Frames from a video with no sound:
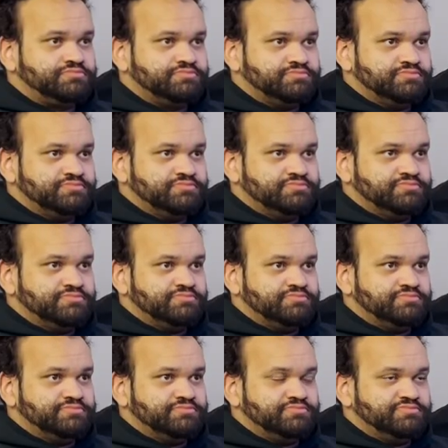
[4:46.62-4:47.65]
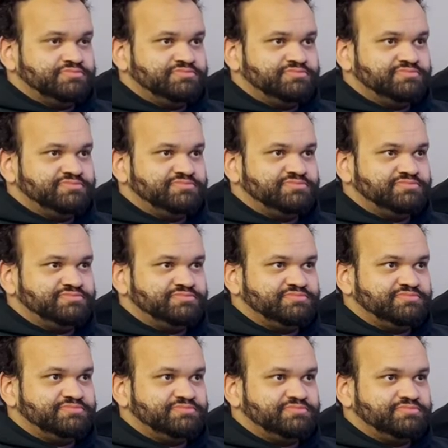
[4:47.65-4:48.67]

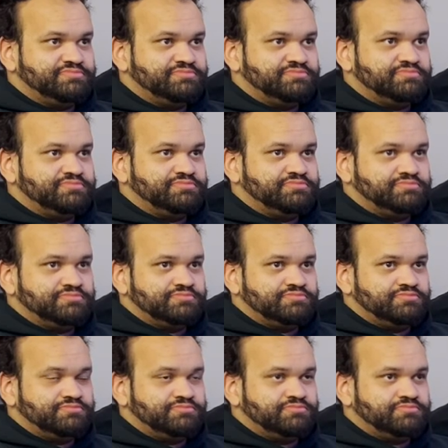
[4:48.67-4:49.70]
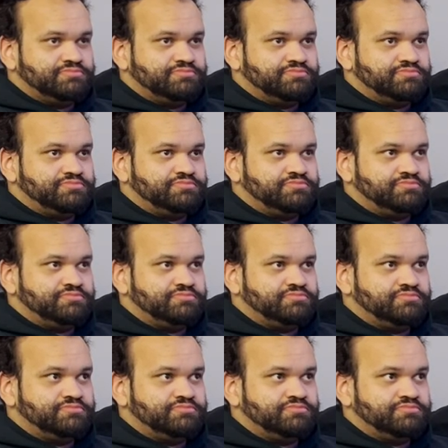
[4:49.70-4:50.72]

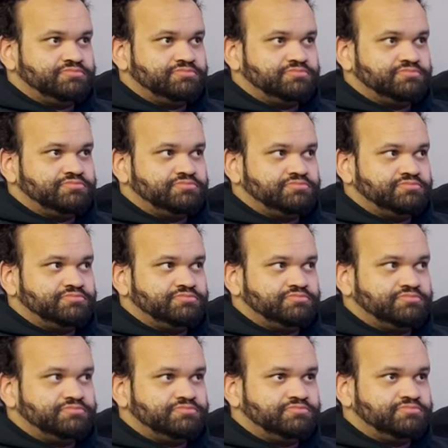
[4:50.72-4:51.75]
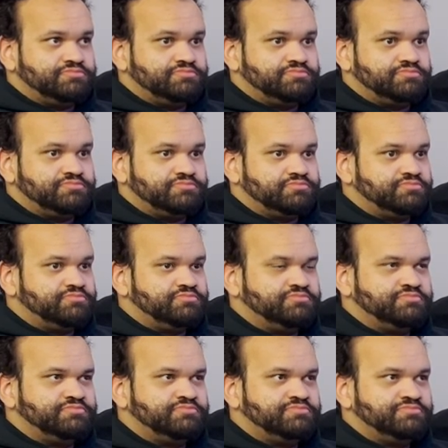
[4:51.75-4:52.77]

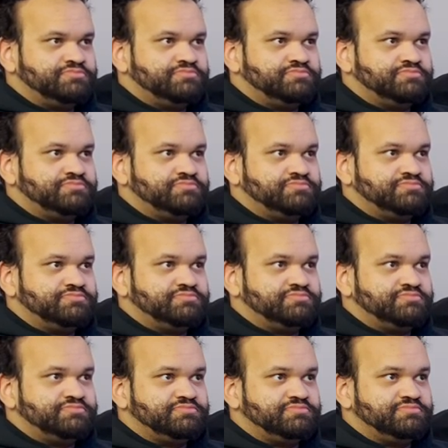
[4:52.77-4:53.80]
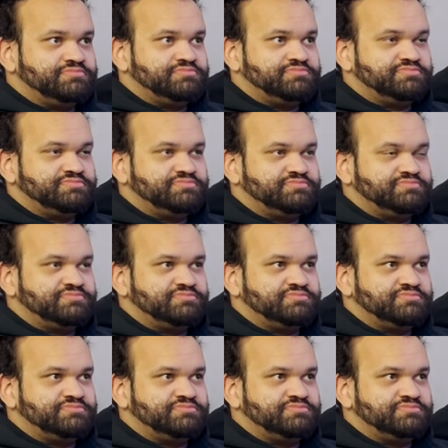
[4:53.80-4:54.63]
No words are spoken by the person on screen.